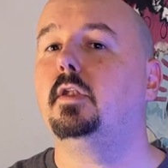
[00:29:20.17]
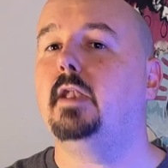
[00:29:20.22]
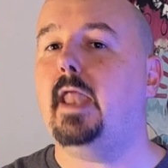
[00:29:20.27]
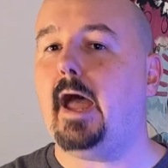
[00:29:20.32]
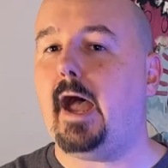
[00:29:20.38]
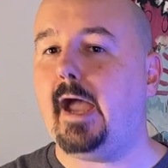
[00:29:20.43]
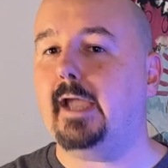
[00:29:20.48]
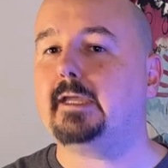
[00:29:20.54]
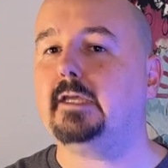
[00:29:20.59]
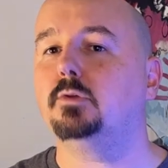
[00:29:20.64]
Now
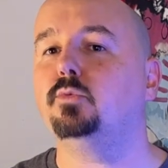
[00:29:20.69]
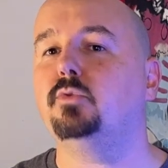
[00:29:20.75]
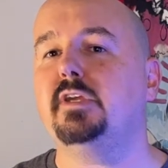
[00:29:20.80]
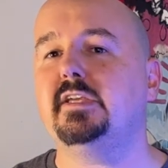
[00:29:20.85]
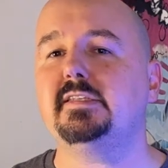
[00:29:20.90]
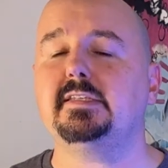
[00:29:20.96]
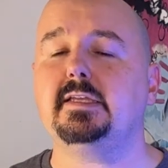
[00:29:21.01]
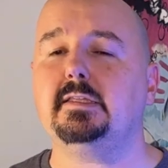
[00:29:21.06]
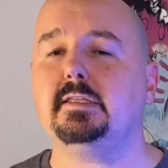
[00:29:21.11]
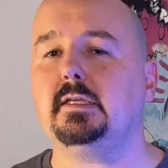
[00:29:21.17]
I can
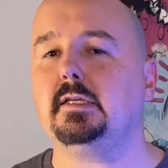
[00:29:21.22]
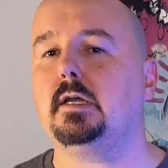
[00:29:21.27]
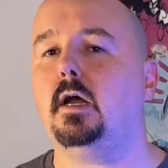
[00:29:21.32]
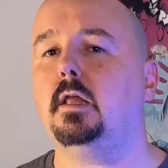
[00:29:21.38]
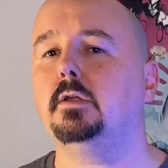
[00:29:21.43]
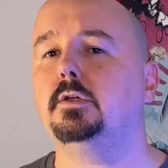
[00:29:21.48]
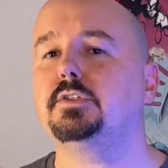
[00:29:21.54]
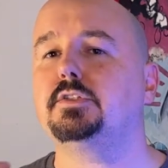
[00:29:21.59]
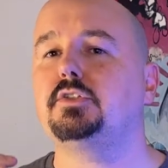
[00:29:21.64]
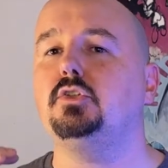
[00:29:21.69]
reset the
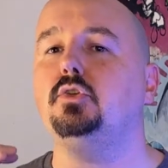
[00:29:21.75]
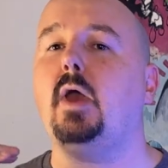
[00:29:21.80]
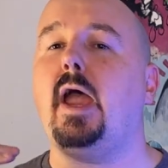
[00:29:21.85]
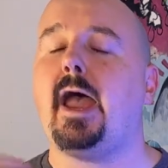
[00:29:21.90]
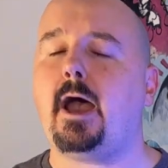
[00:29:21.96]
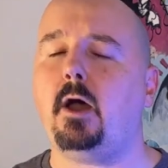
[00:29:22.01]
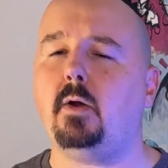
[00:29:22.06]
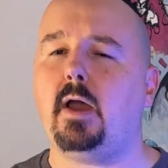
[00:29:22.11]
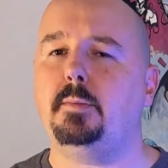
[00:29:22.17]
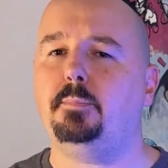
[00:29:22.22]
colors to
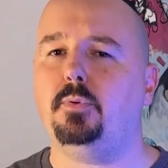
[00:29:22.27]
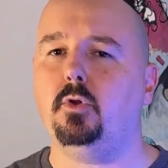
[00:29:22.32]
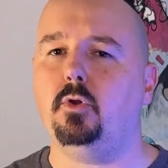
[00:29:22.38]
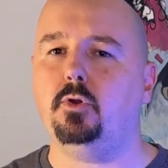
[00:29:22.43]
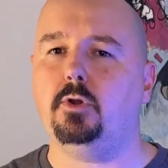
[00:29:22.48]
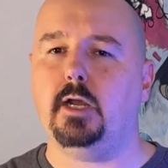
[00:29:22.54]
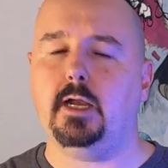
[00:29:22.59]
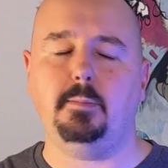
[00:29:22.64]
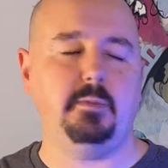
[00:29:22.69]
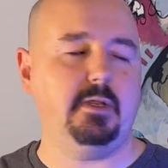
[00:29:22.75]
how I
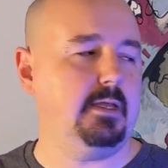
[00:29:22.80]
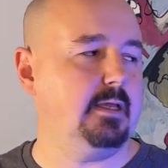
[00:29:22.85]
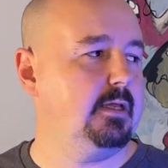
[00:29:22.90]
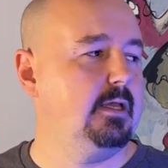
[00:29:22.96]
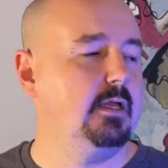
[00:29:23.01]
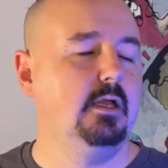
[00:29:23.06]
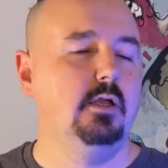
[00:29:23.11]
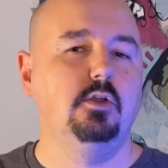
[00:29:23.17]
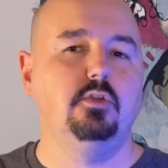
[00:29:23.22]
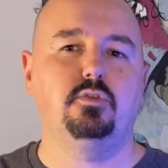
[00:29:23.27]
programmed
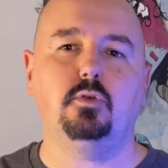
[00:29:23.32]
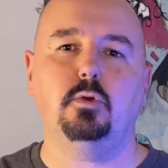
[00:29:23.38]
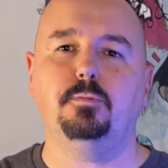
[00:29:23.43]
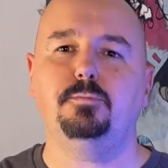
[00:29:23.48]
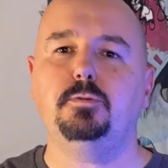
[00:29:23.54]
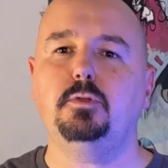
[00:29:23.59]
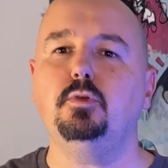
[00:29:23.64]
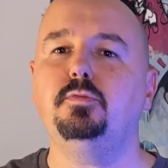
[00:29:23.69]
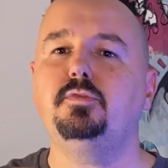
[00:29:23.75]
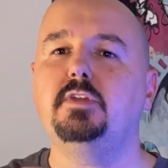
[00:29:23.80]
it. So if
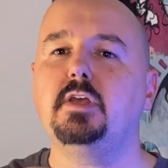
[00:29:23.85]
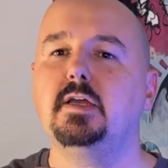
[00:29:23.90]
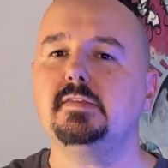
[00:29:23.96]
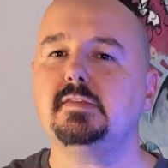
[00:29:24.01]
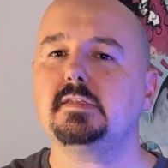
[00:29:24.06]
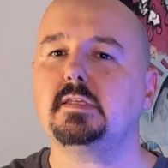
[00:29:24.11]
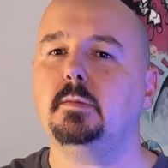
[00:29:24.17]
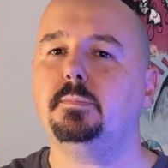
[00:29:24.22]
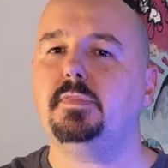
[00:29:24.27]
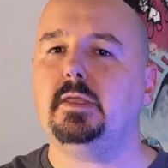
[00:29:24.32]
you've done
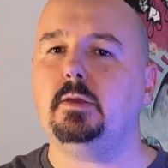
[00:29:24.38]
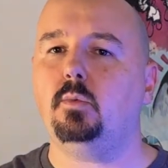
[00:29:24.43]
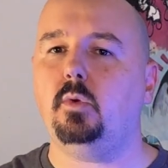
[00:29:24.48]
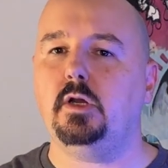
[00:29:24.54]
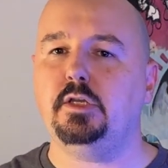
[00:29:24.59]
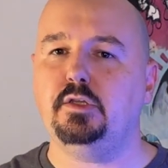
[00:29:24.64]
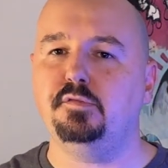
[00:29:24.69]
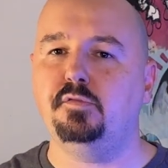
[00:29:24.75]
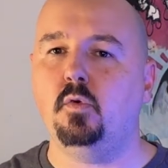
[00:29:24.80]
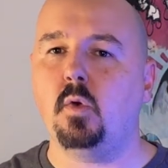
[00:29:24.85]
something where
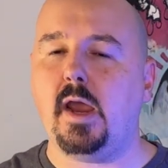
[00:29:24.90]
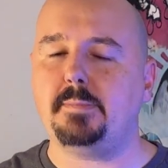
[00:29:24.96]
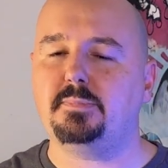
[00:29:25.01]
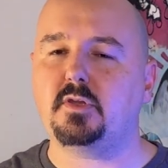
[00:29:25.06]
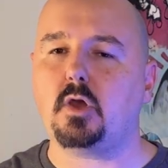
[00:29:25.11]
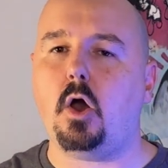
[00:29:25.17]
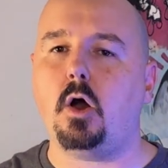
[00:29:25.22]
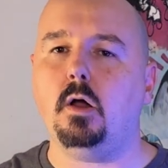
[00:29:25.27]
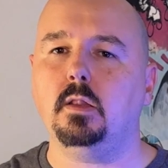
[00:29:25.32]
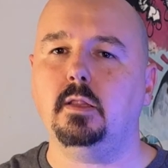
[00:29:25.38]
you've wiped
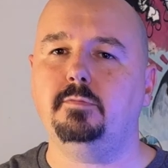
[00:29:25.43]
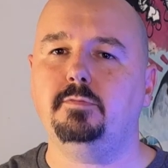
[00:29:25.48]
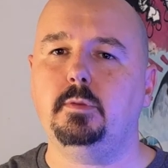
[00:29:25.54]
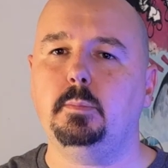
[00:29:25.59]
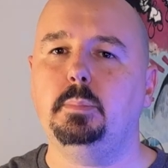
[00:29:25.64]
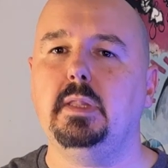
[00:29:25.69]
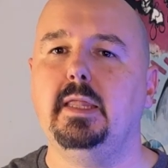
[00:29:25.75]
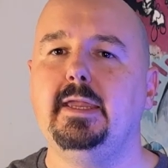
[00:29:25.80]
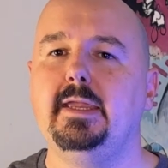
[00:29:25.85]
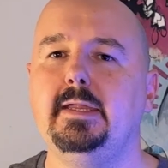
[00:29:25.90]
all of the
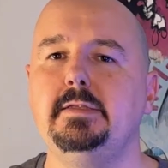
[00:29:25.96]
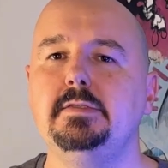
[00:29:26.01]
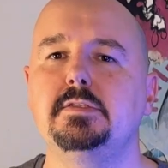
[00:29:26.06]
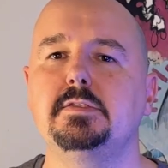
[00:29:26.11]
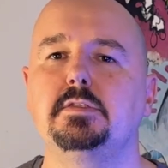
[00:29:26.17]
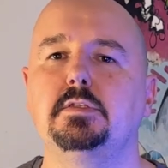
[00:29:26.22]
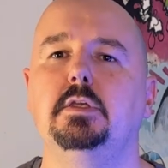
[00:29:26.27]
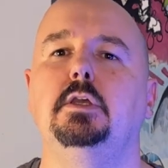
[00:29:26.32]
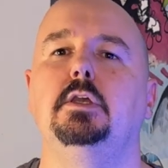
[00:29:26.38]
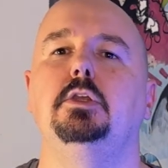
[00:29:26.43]

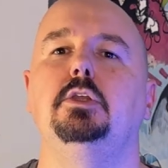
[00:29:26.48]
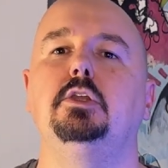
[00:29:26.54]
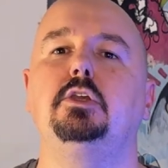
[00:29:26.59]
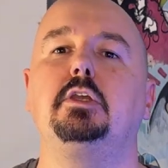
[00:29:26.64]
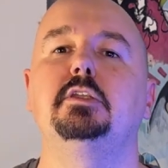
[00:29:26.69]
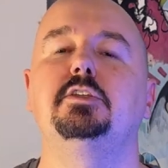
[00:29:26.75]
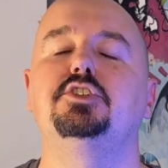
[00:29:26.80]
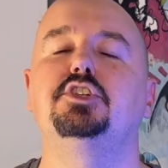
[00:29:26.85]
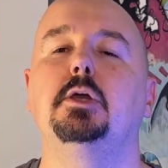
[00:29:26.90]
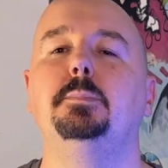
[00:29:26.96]
blades, you
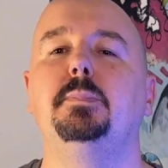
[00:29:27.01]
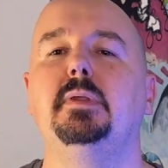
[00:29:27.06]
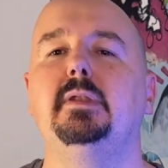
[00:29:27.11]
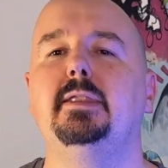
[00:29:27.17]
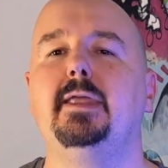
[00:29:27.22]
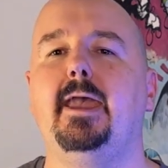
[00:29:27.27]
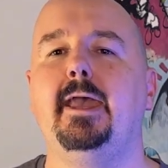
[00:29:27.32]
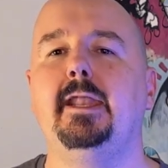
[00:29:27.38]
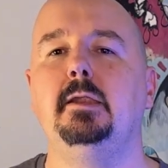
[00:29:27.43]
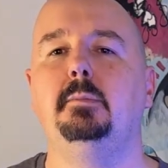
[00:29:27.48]
can jump into
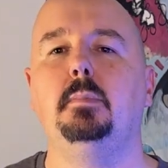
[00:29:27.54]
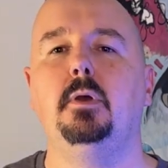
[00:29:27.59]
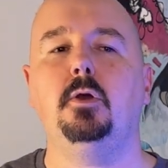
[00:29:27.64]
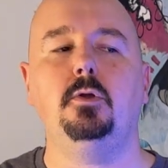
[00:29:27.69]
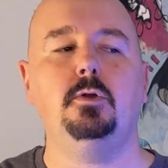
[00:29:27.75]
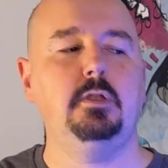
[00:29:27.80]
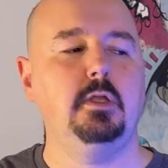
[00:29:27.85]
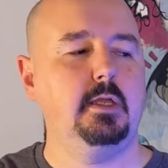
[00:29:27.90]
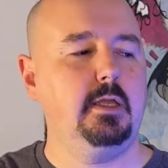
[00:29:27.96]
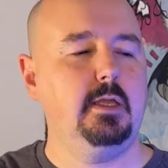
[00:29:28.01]
edit
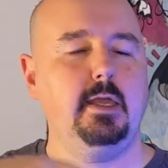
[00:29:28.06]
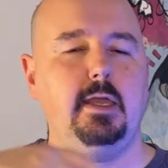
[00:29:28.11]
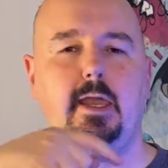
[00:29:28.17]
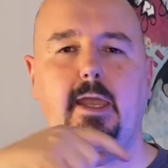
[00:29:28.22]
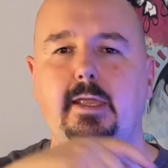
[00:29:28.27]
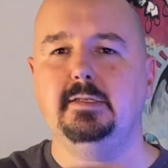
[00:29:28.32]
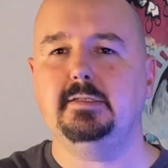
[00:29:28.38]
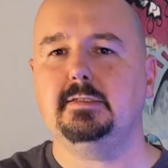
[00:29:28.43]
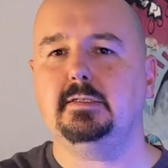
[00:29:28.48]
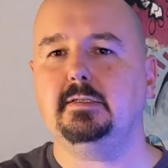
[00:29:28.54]
mode,
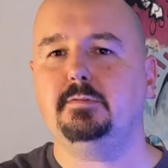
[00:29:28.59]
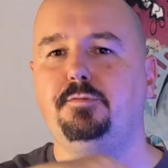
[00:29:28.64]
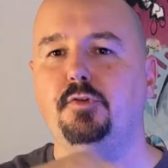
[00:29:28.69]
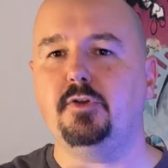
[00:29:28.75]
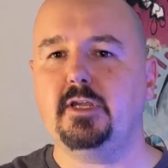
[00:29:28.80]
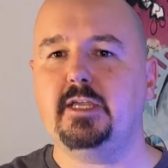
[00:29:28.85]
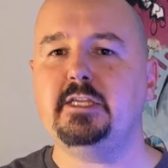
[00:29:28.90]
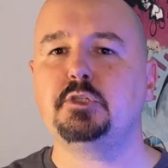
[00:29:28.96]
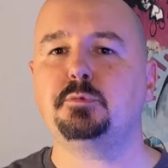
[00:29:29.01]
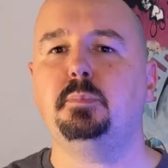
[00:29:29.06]
and for
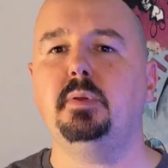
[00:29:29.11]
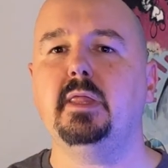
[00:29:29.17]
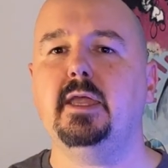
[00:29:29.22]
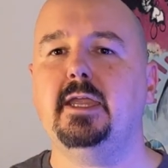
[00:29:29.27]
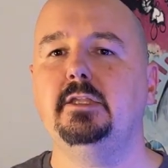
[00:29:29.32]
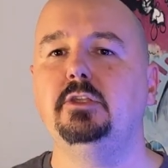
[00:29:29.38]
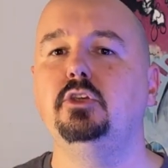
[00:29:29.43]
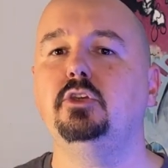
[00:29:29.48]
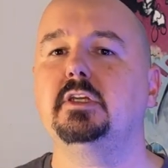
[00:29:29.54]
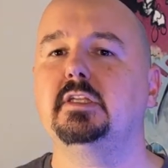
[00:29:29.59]
each
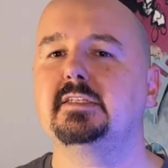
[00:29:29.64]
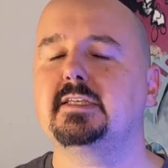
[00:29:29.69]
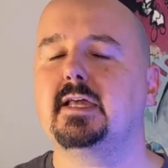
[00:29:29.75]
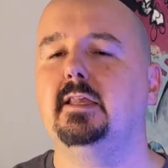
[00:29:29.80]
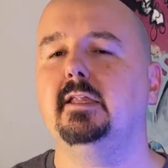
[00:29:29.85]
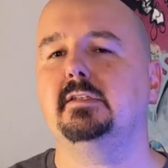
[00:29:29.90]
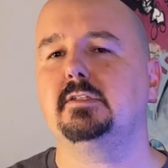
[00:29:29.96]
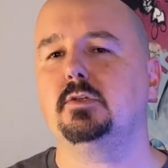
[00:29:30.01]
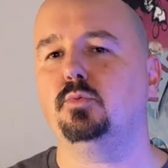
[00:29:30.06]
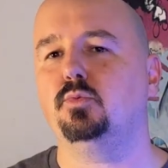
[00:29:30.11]
blade you can tell
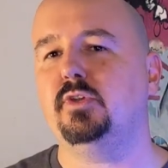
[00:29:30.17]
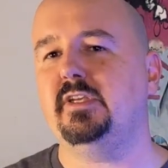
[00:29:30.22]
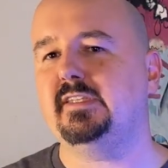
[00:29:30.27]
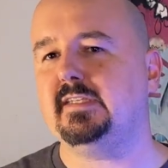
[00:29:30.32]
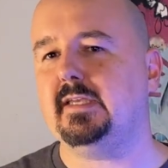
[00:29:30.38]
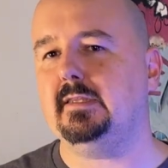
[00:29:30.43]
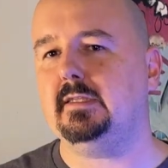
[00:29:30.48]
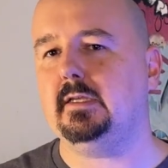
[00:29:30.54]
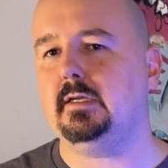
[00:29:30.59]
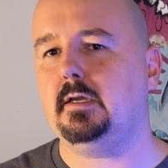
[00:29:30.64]
it to
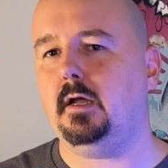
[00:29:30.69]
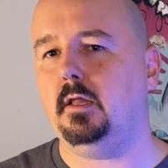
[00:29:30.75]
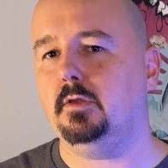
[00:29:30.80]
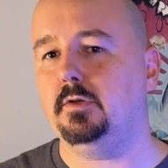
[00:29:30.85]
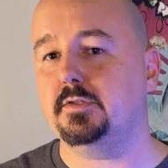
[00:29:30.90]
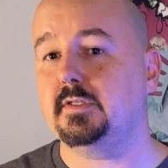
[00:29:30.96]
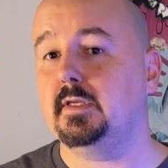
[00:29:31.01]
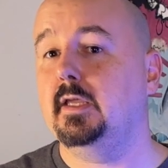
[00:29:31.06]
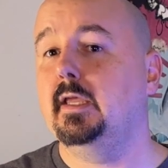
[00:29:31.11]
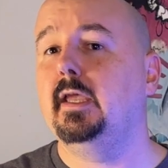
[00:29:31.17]
reset the
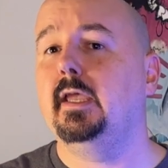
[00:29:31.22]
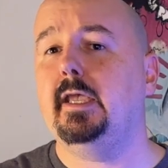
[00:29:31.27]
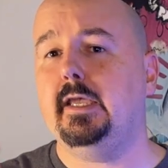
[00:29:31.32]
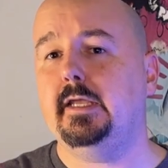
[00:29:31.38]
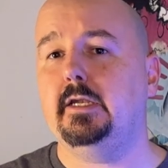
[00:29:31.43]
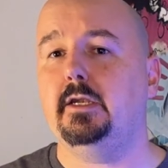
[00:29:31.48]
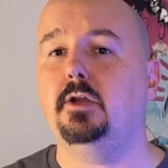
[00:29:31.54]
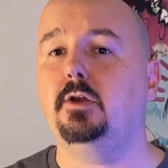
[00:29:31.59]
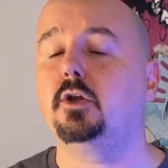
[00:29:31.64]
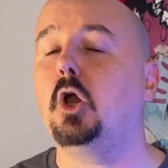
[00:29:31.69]
colors, and
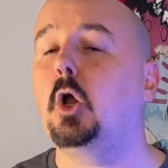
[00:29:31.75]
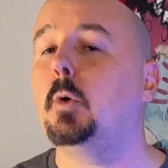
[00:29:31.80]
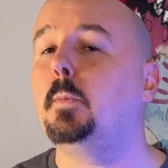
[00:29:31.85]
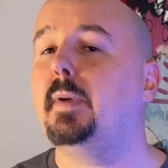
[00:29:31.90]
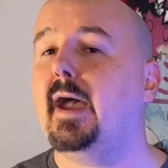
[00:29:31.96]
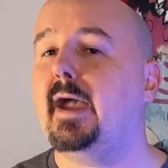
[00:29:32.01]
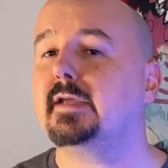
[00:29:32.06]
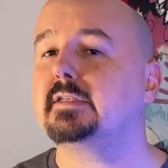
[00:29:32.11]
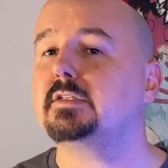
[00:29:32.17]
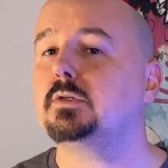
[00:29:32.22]
it'll go
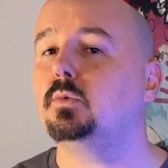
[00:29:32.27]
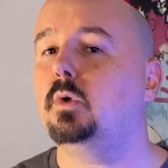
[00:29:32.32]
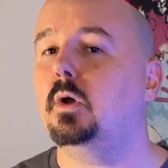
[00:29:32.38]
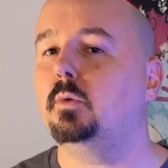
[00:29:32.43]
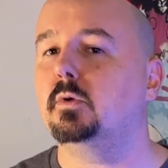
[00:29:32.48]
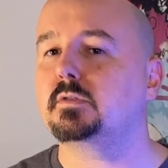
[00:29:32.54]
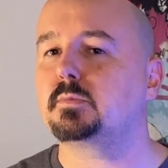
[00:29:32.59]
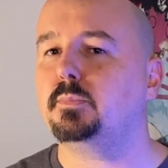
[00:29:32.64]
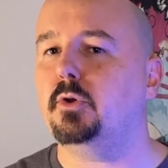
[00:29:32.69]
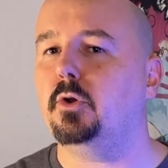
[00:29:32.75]
back to what
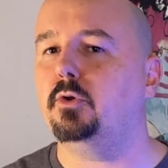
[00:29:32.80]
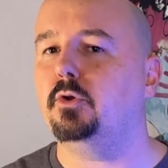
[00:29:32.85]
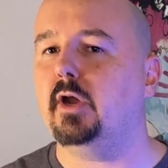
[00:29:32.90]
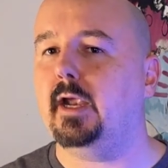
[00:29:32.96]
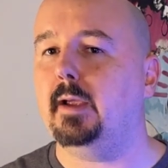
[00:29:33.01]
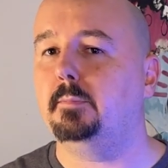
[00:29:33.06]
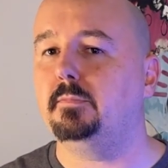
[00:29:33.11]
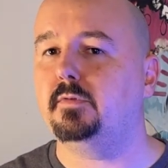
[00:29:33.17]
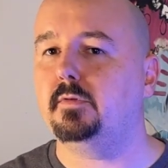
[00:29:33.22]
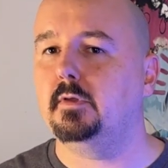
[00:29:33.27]
was
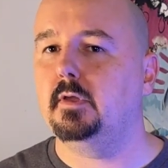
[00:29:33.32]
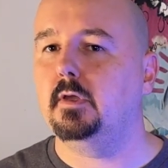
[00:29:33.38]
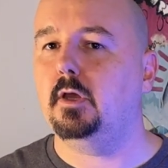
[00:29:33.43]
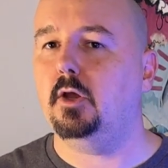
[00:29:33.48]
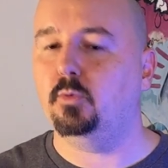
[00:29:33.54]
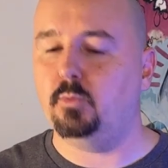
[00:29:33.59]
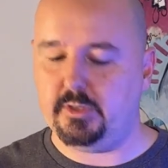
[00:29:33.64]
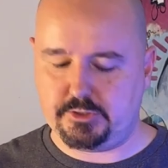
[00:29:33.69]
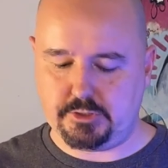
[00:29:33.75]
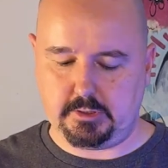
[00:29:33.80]
programmed
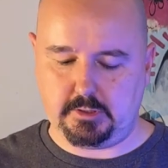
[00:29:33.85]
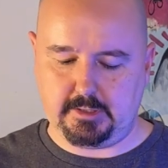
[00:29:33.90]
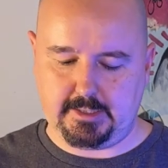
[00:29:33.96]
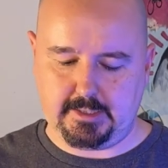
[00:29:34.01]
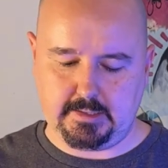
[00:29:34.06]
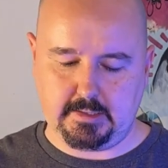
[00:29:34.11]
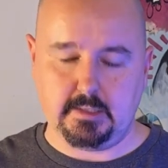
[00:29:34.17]
originally.